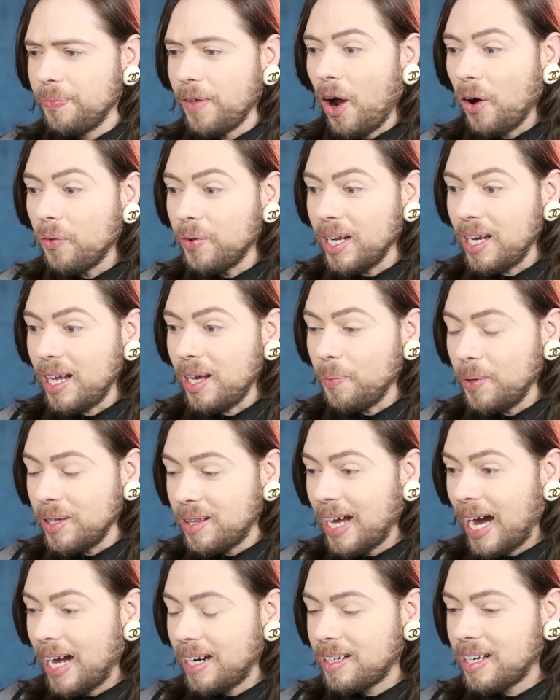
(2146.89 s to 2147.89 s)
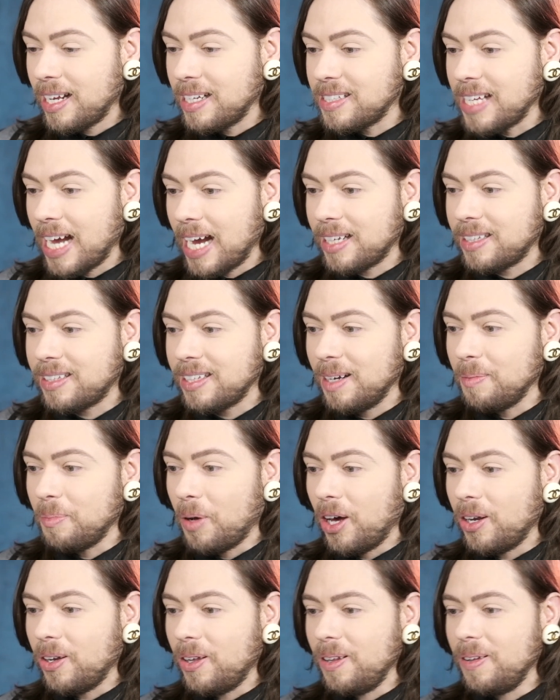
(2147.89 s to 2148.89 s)
Oh, really? With that exact
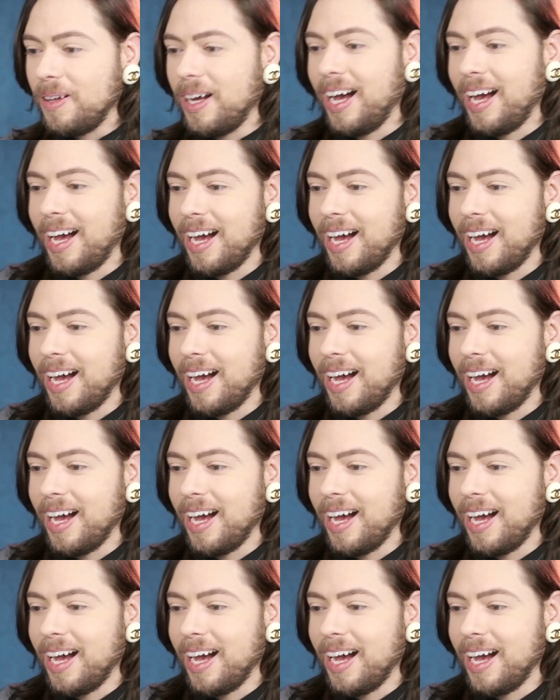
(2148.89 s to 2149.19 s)
model?